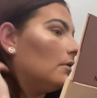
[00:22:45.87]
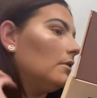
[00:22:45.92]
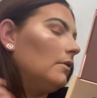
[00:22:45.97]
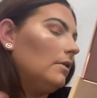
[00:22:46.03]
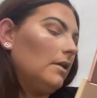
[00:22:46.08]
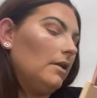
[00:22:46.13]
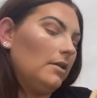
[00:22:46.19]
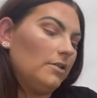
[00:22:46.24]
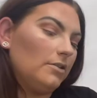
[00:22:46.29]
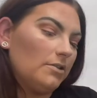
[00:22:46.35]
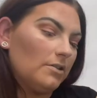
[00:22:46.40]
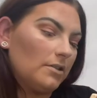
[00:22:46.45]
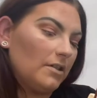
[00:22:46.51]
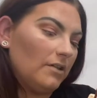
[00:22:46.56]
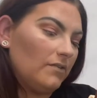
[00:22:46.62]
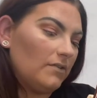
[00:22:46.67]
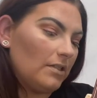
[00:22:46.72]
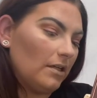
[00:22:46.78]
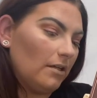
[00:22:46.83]
Then it just
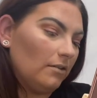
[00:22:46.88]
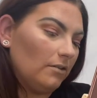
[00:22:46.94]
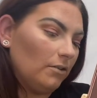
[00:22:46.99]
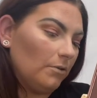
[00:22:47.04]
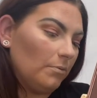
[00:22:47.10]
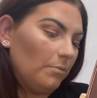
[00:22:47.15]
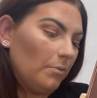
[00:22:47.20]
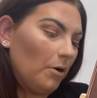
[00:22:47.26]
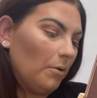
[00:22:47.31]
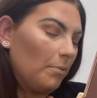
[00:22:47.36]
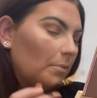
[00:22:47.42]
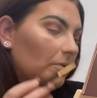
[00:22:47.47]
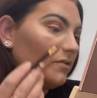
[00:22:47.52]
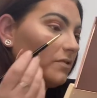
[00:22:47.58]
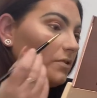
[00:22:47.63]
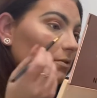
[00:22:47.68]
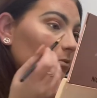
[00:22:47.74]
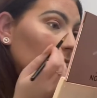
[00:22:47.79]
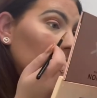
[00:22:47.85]
gives it a little pop of
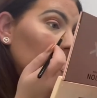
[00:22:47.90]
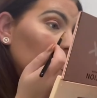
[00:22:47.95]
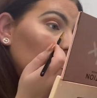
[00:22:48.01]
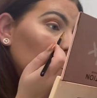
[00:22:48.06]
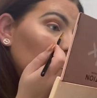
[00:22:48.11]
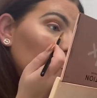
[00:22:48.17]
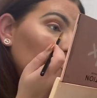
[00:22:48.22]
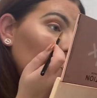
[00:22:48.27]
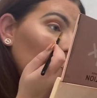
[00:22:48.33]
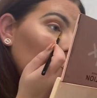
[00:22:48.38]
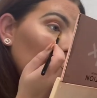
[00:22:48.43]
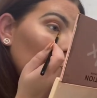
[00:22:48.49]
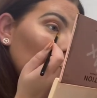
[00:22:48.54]
something, doesn't it?